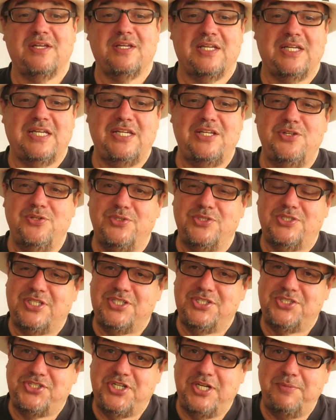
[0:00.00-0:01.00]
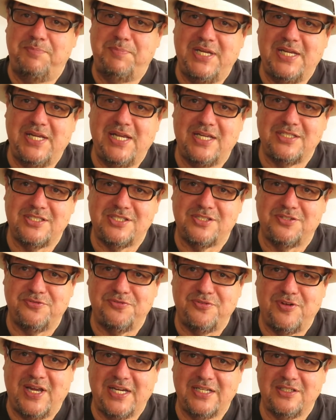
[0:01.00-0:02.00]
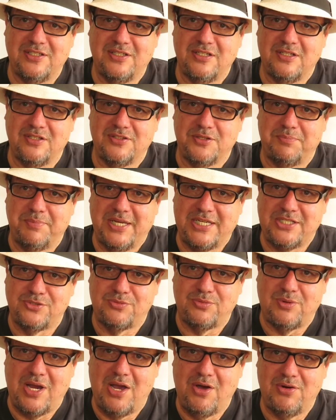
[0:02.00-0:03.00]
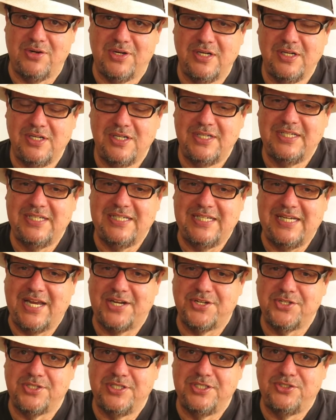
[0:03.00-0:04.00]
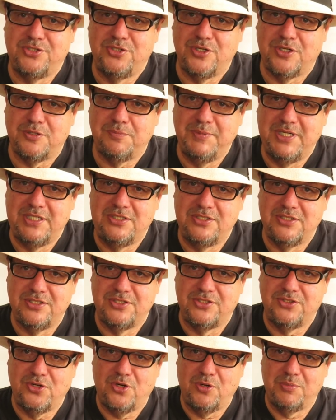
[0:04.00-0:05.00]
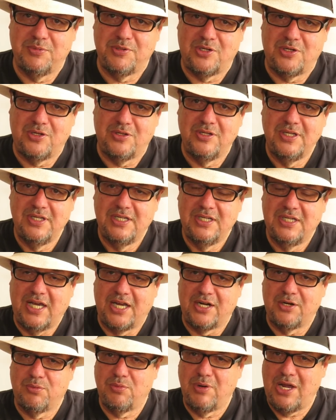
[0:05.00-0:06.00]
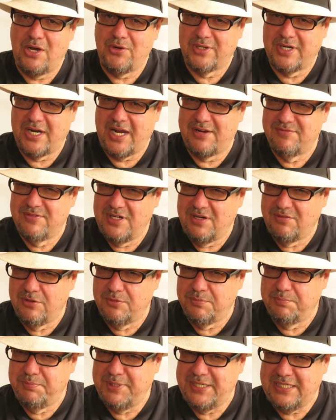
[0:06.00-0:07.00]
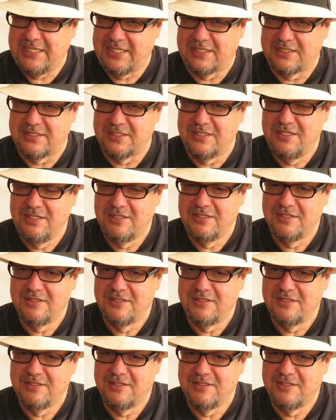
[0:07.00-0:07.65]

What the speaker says: He used his GPS to find the best route. He actually took me to the terminal on a route I've never been,